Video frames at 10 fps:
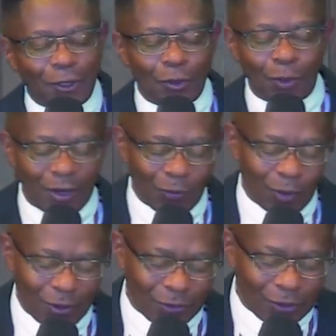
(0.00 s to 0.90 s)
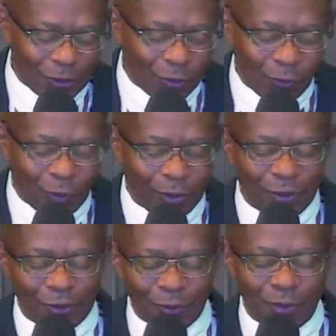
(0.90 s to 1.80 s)
you are worthy. You are
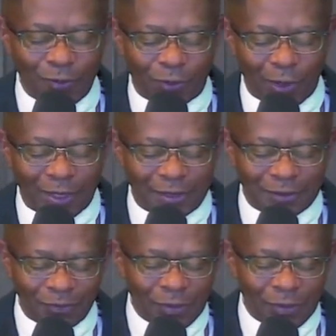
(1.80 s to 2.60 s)
worthy to be praised.